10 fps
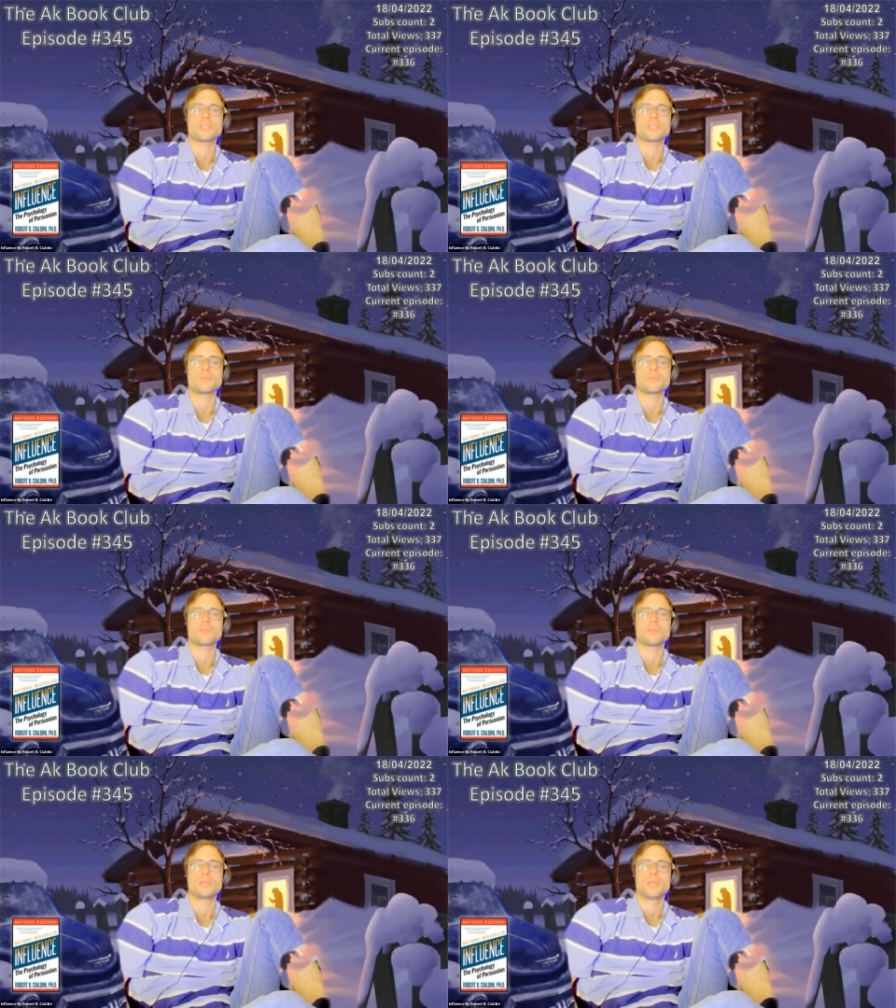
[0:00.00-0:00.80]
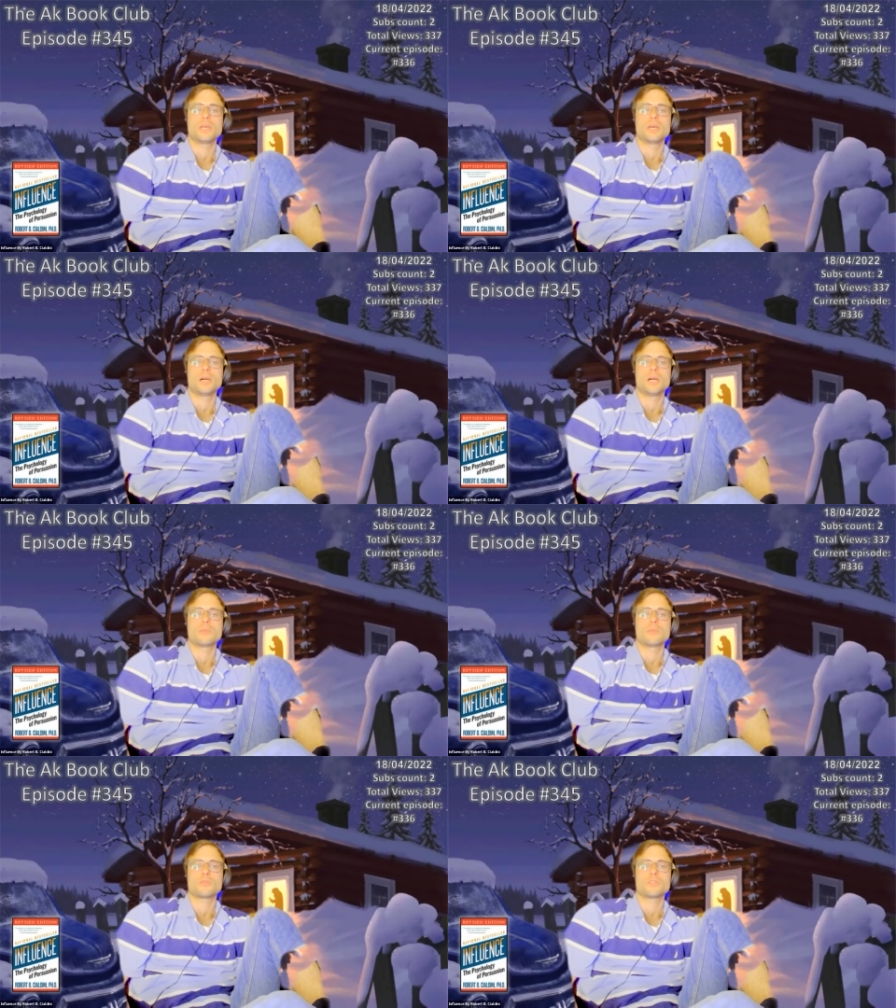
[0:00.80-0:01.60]
a word, I
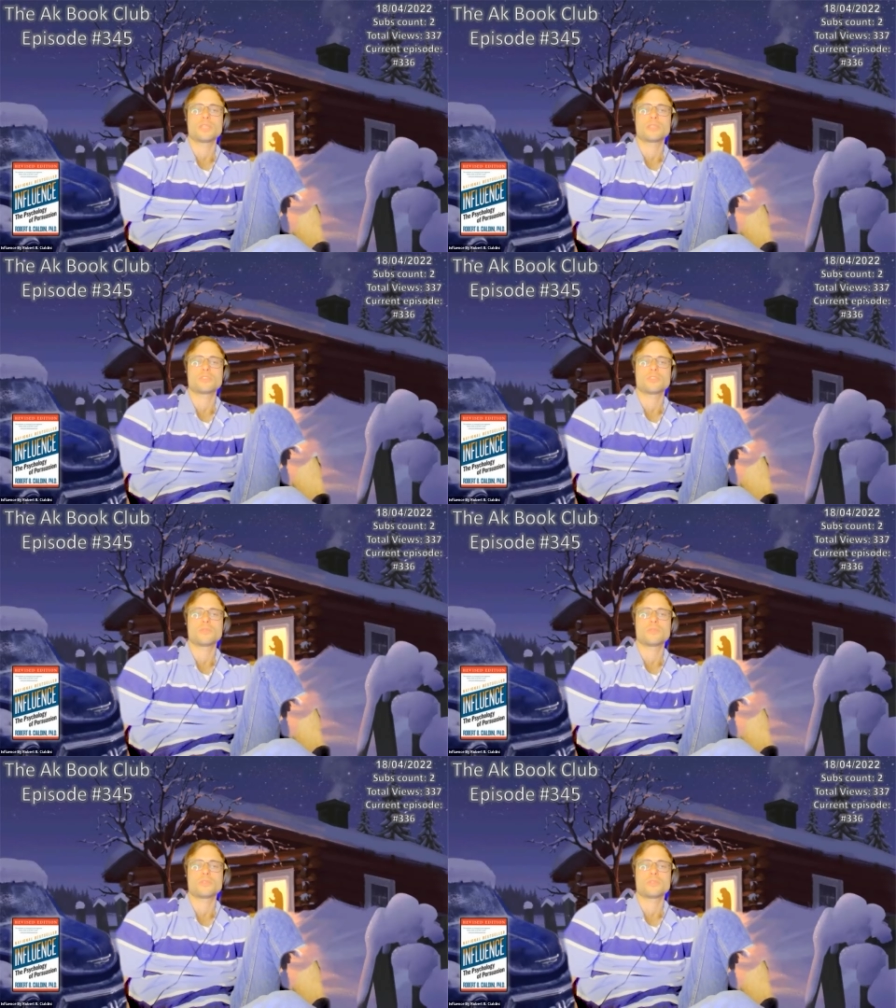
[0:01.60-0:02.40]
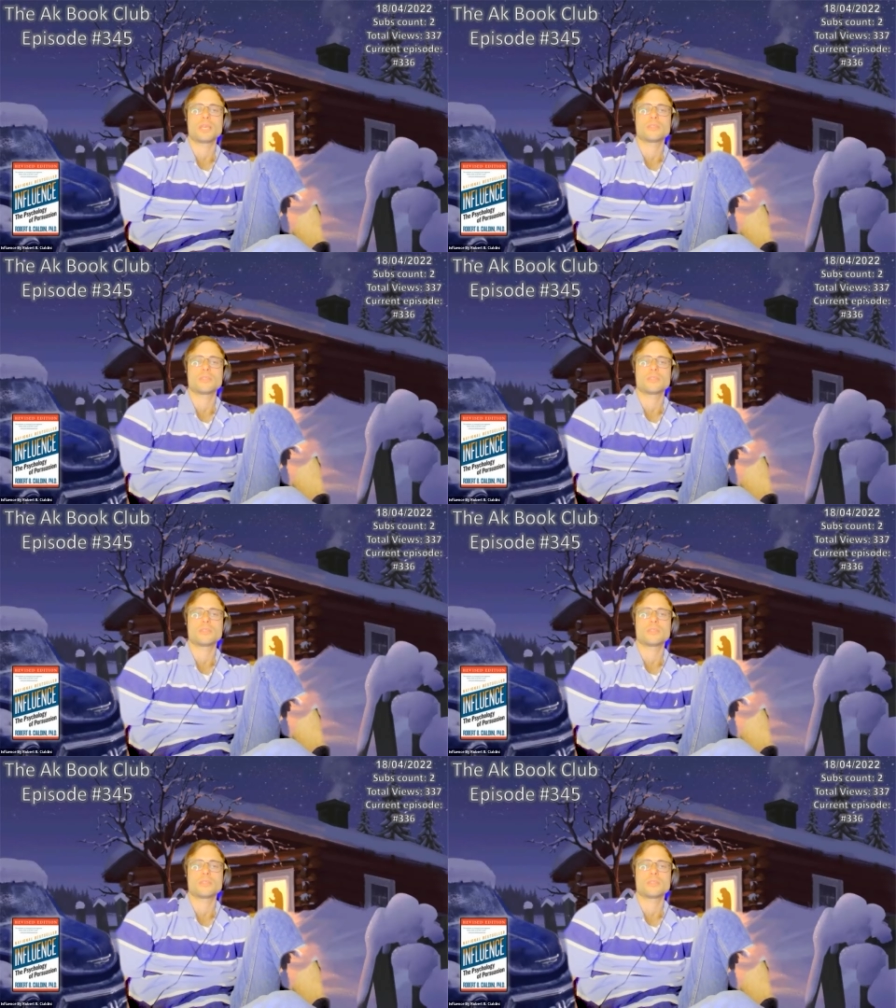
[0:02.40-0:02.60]
am confident she would hate